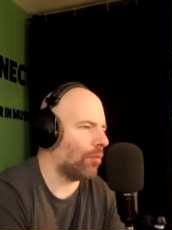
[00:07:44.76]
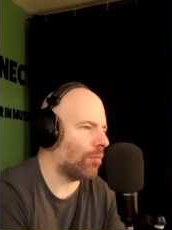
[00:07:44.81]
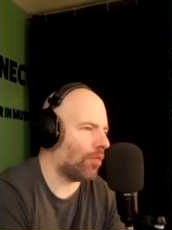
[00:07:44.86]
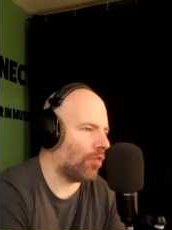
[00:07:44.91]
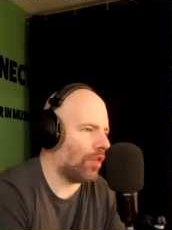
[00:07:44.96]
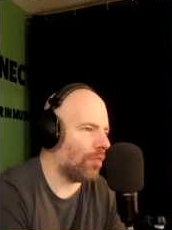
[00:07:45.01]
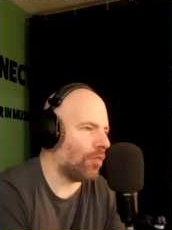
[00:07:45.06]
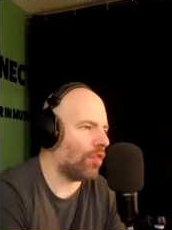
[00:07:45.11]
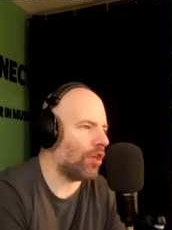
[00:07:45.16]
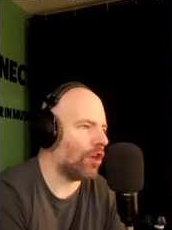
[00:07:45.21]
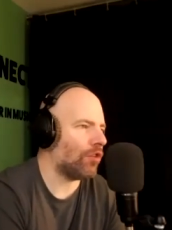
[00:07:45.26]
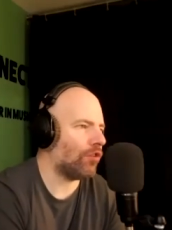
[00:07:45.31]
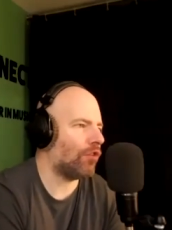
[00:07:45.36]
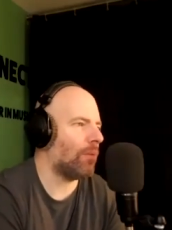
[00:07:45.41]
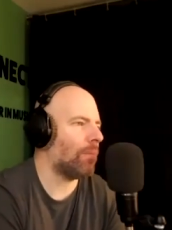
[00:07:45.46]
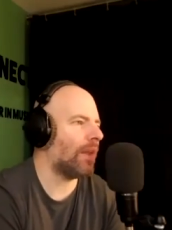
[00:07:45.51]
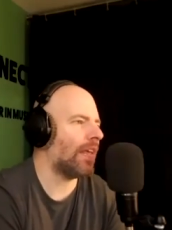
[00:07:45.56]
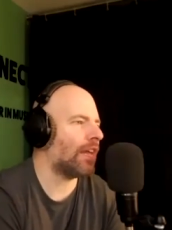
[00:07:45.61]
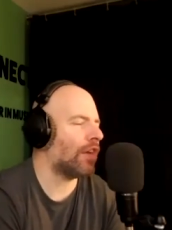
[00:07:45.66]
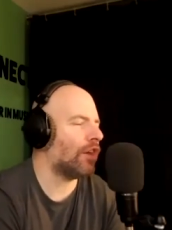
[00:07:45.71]
something that
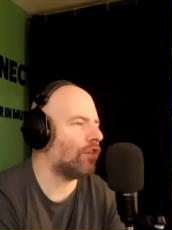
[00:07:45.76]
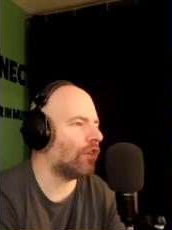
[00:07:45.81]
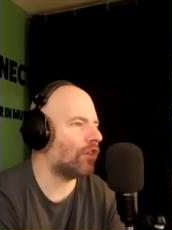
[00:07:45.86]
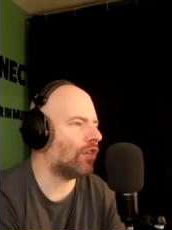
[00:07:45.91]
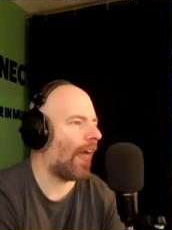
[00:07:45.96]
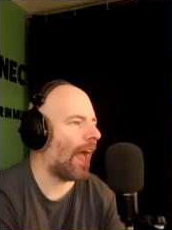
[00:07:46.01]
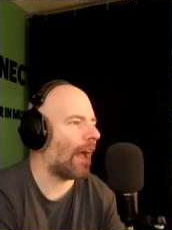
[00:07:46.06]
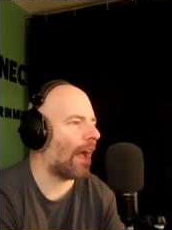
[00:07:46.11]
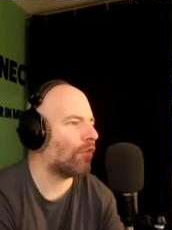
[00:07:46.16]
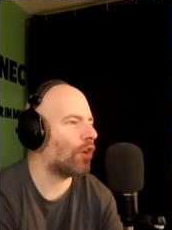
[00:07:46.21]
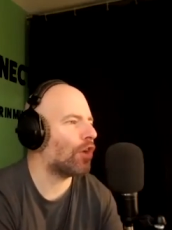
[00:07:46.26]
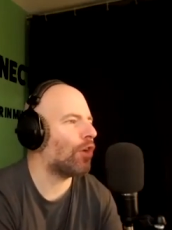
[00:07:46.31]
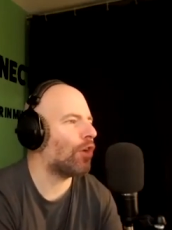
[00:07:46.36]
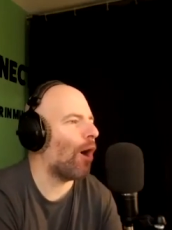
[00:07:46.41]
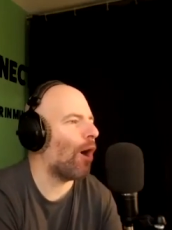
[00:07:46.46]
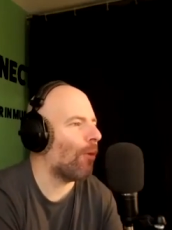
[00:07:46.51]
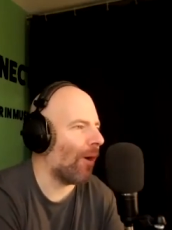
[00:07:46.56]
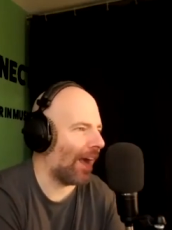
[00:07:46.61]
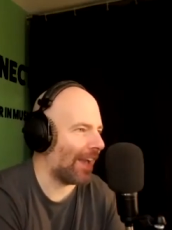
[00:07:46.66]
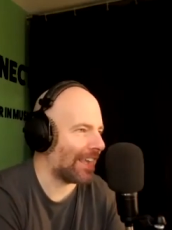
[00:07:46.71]
somebody can just have a
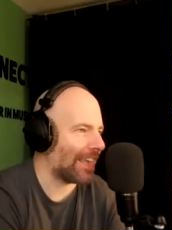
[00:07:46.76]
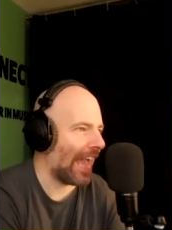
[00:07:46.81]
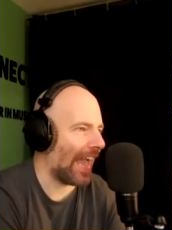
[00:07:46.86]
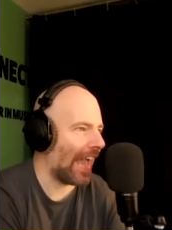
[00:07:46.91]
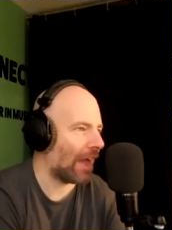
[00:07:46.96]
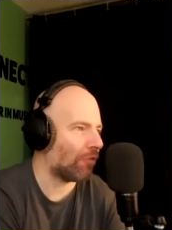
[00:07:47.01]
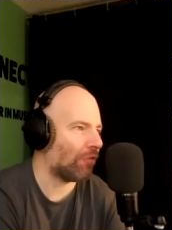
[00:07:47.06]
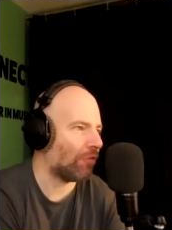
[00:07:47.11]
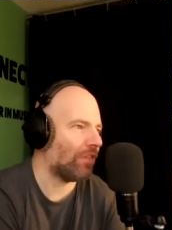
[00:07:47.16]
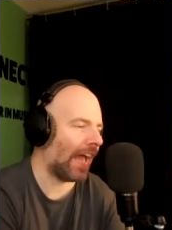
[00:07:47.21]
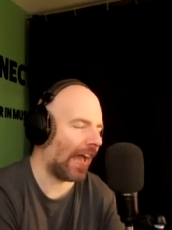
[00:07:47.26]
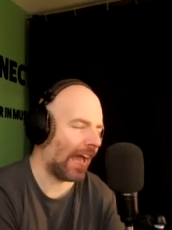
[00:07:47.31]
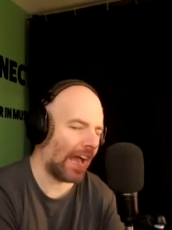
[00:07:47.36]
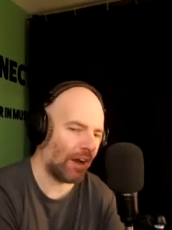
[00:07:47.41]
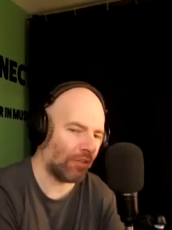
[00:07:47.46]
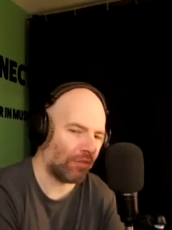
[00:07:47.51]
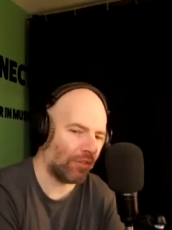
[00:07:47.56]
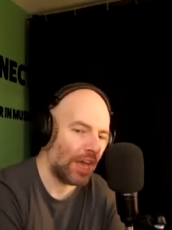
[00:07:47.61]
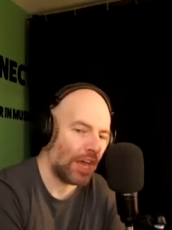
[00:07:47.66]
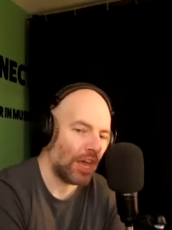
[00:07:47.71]
go at. You have to
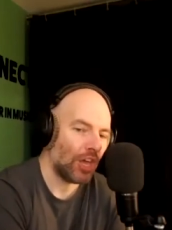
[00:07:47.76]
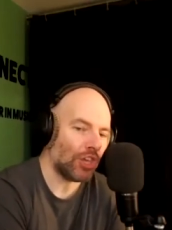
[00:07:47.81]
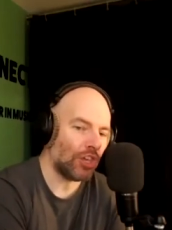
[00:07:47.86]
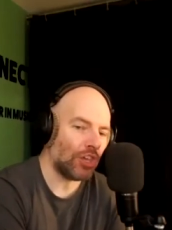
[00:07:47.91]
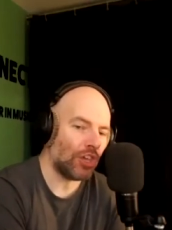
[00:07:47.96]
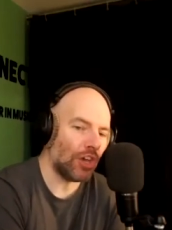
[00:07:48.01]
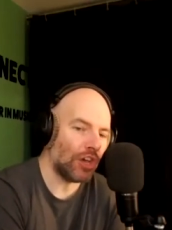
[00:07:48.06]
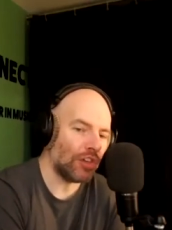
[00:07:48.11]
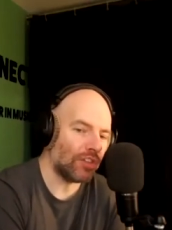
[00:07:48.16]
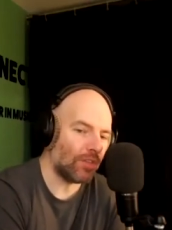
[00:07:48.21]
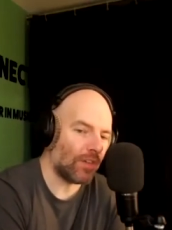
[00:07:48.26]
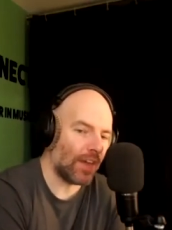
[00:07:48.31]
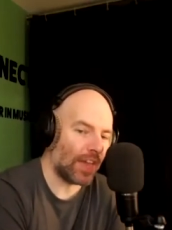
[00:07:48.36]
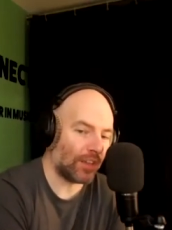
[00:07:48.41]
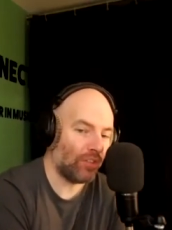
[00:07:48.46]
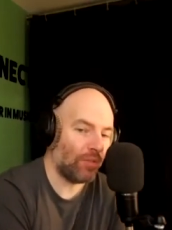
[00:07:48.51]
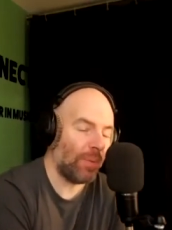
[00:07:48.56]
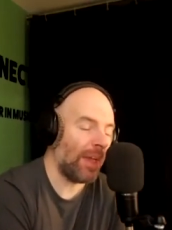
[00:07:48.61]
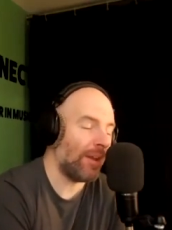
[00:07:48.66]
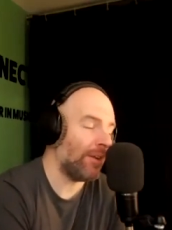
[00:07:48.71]
have years of
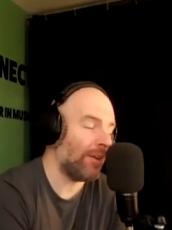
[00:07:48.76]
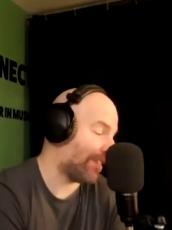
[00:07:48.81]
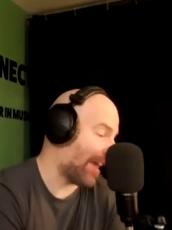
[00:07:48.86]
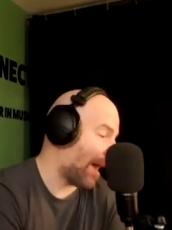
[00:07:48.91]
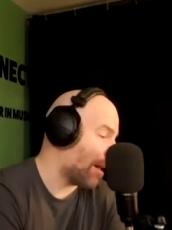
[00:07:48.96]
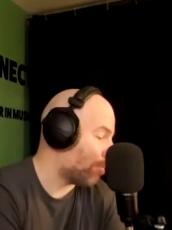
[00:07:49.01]
experience.